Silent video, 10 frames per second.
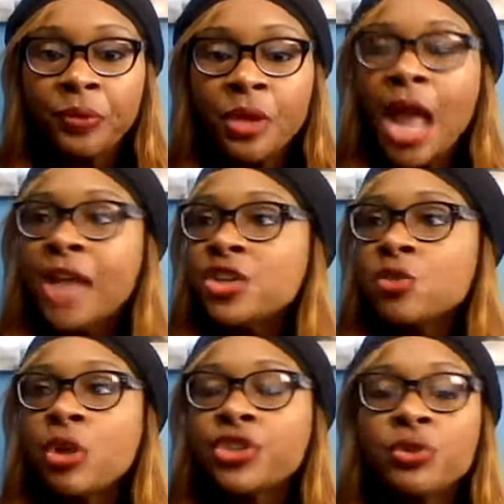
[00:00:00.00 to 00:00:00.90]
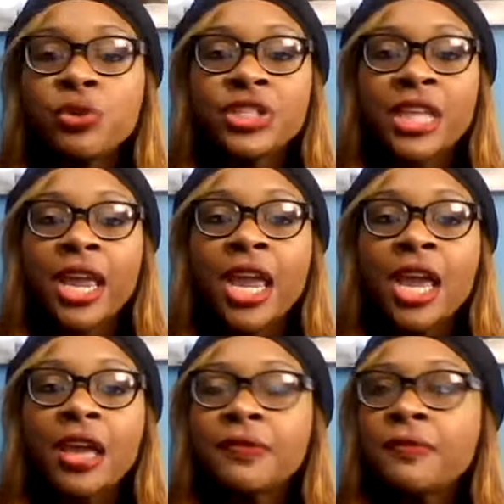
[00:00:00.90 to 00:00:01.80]
I just want you to say,
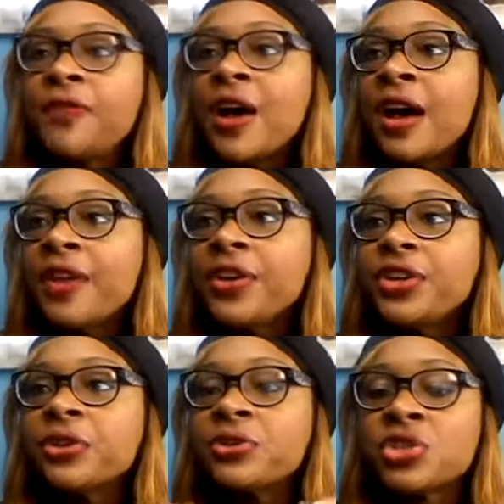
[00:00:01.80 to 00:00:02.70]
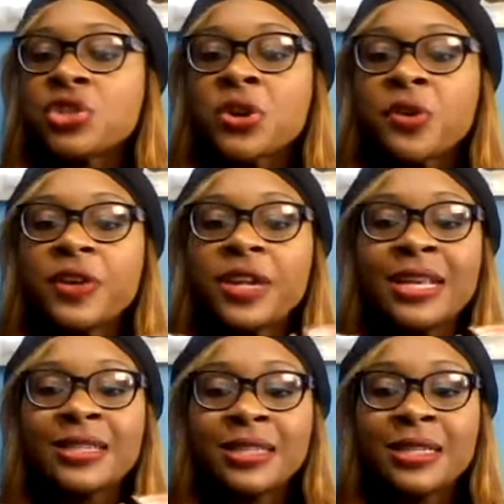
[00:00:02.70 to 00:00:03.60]
Father, your servant
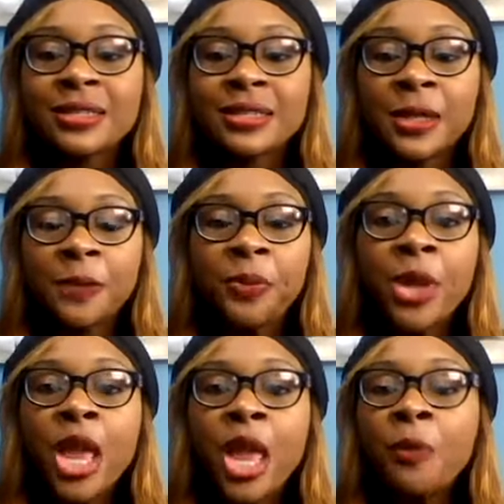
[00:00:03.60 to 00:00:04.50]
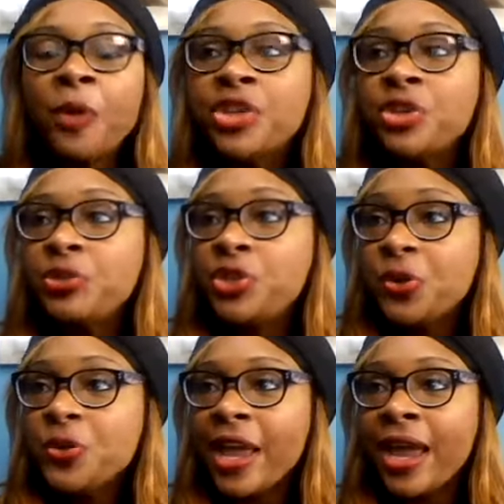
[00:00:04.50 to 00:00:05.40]
is listening. And when you do
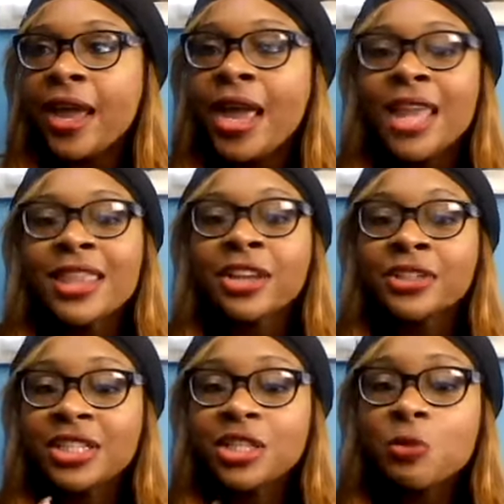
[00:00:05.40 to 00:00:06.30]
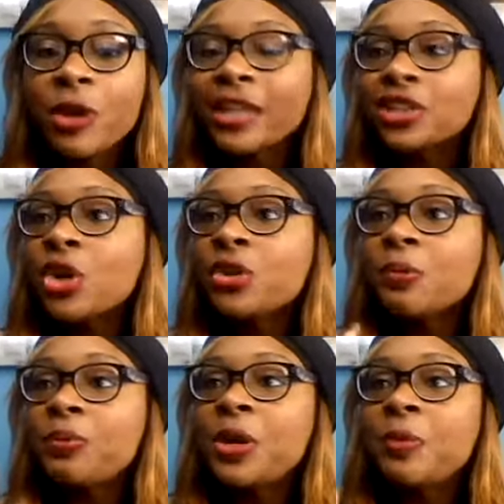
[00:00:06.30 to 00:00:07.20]
that, now this is what I told the
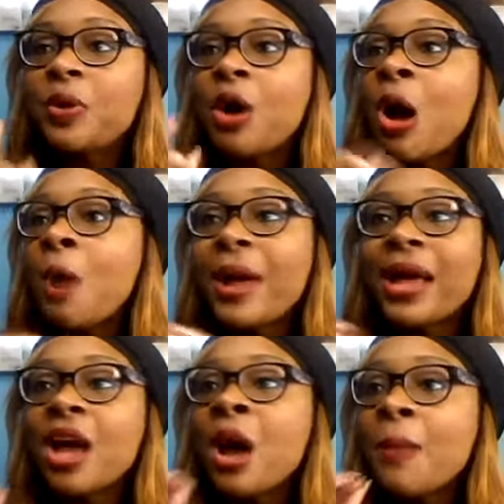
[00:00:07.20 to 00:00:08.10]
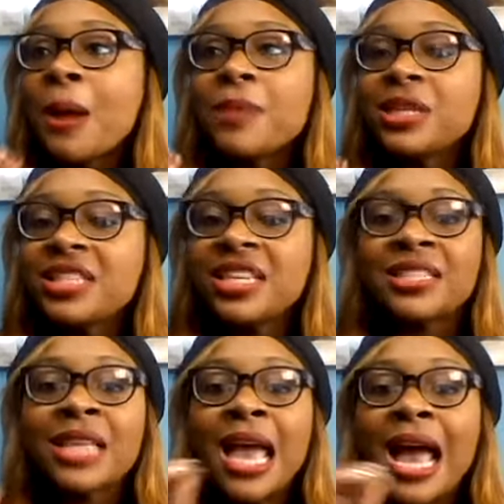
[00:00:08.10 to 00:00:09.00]
people, all my mentees.
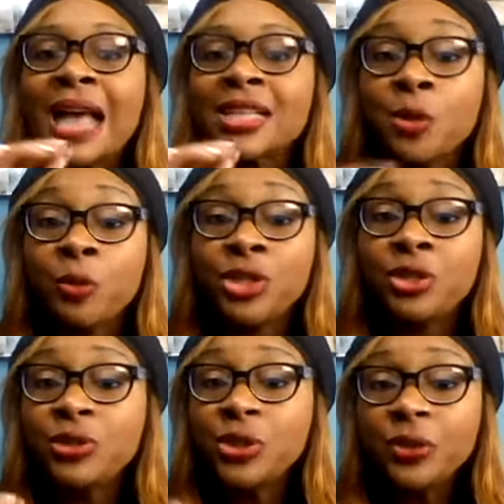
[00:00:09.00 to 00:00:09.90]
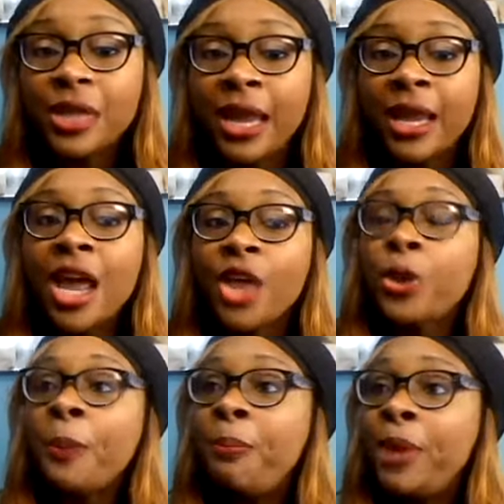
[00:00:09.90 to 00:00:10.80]
I said, when you do that, the
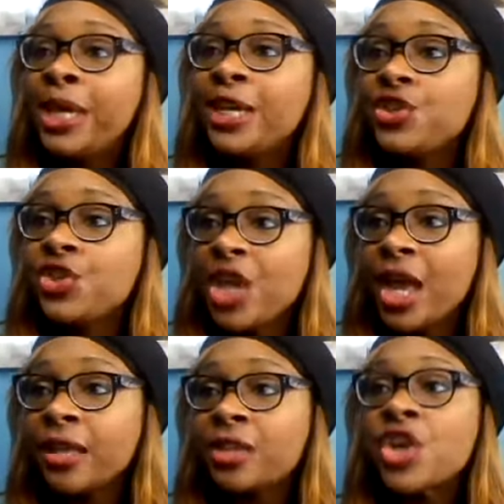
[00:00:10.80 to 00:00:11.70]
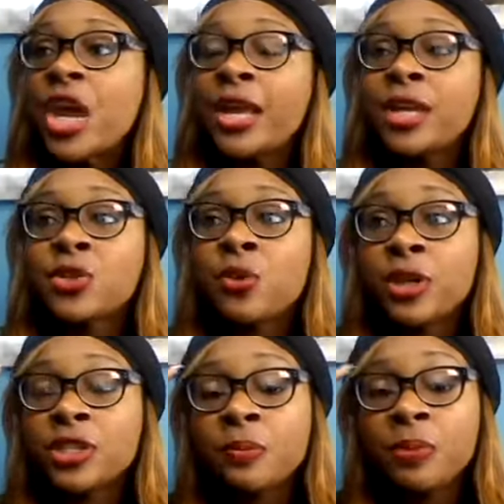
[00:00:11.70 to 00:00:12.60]
biggest challenge is going
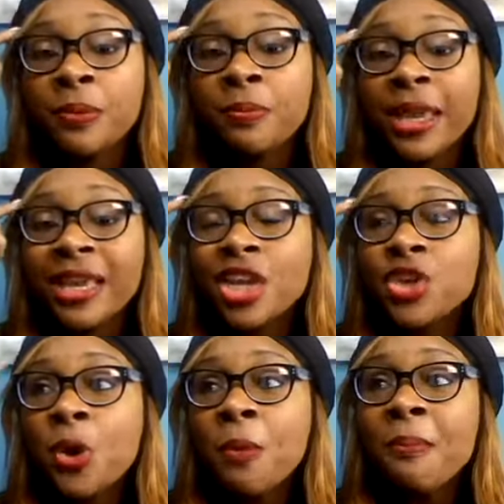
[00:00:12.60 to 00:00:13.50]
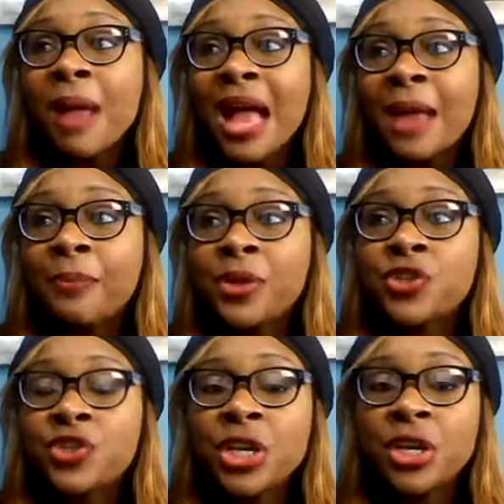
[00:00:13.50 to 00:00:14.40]
to be making your mind be
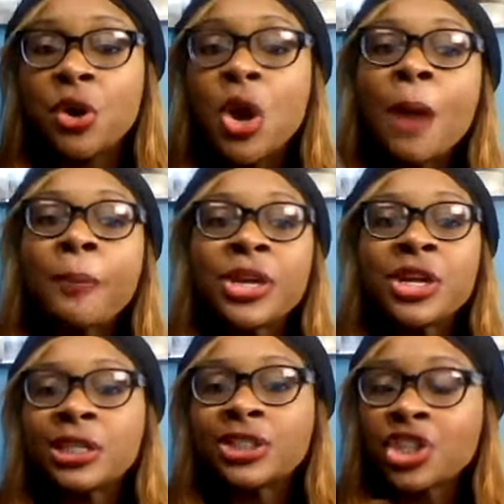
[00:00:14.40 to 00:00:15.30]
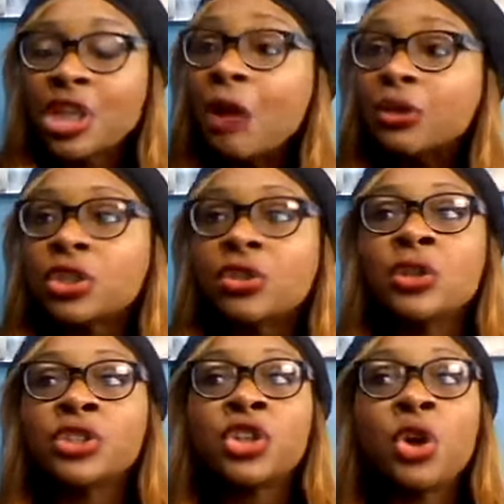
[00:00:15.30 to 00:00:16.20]
still, because thoughts are going
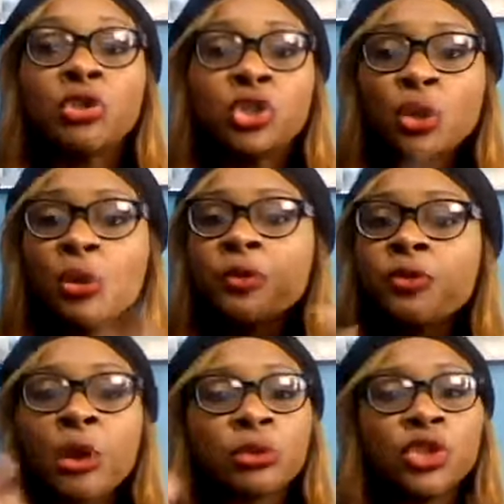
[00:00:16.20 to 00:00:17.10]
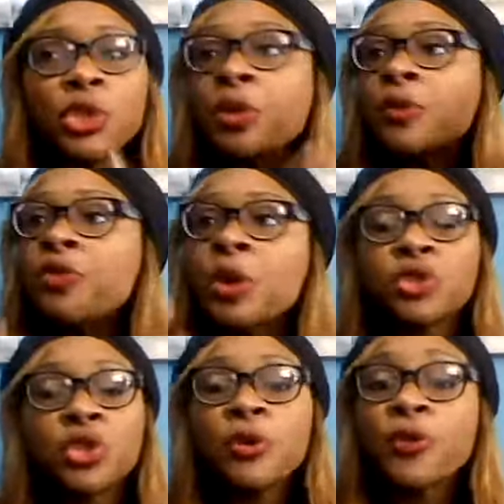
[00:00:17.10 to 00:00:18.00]
to go to and fro, to and fro, to
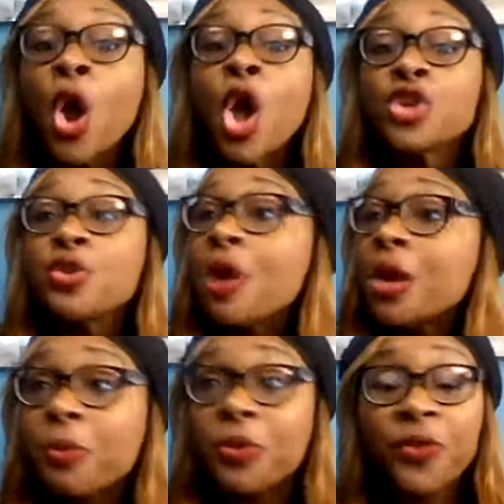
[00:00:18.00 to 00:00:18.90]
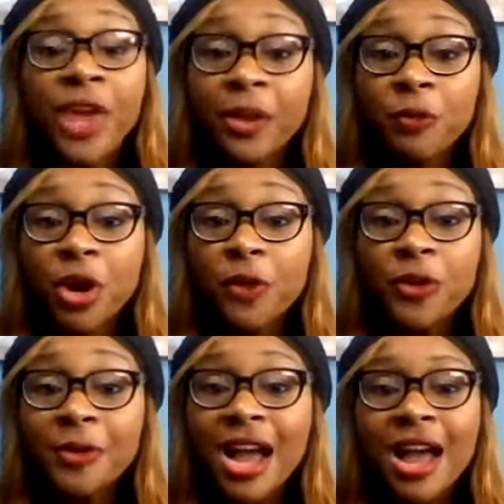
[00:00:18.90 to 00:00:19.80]
and fro. You want a prophetic word from
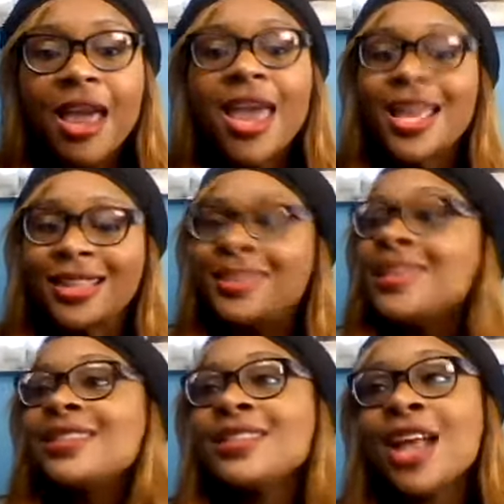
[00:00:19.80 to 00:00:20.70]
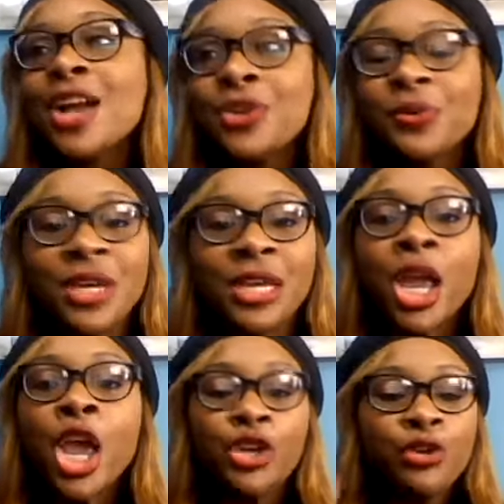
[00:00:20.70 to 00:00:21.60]
God? This is how you get it.
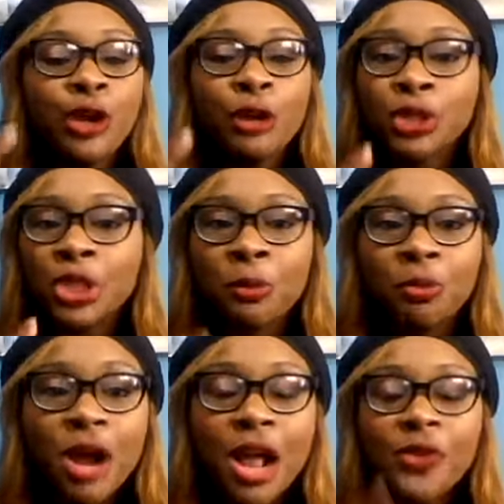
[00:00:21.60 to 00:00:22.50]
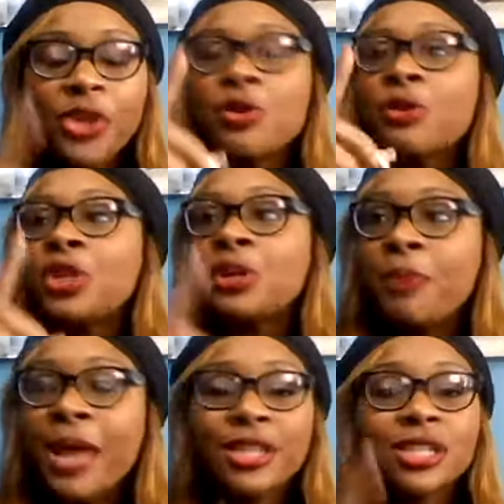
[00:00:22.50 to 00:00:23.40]
You don't need a prophet. You don't need a
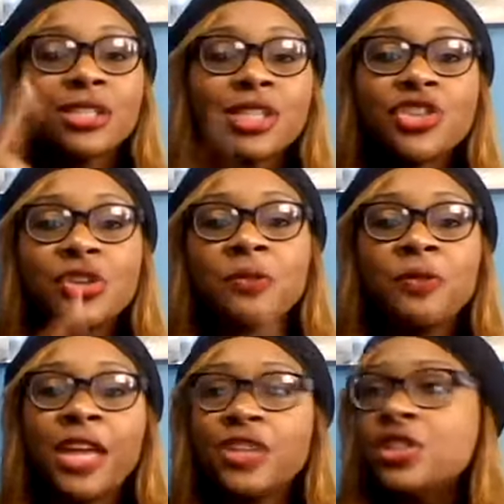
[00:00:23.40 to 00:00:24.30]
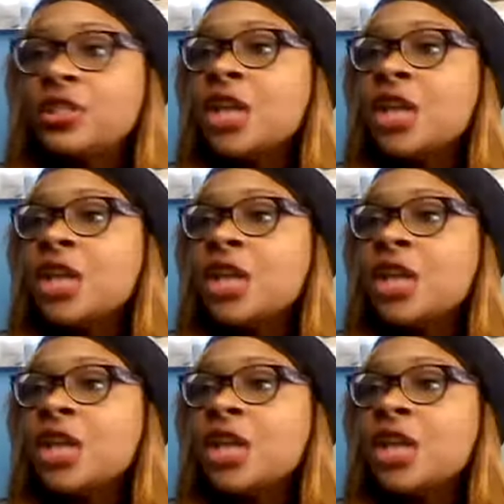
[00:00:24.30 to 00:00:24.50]
pastor, teacher, evangelist.